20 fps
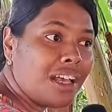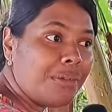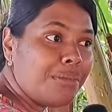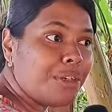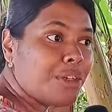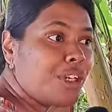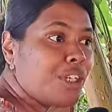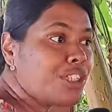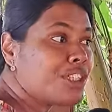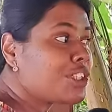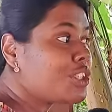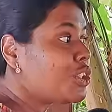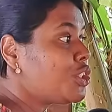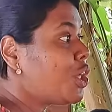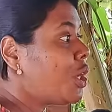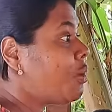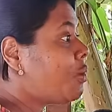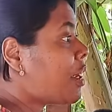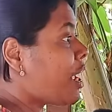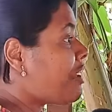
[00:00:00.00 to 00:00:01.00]
Because
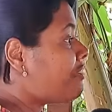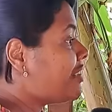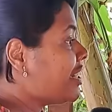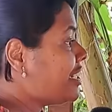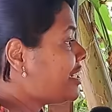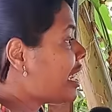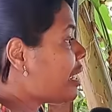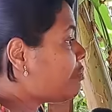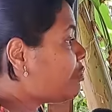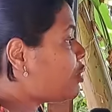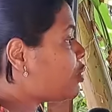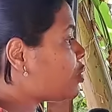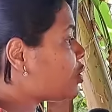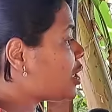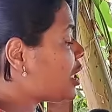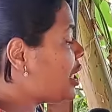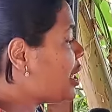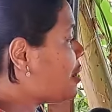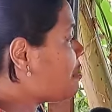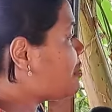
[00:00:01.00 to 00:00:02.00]
your, every time you
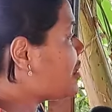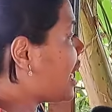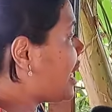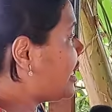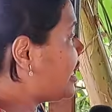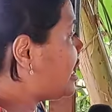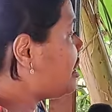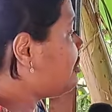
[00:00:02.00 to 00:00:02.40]
sleep, that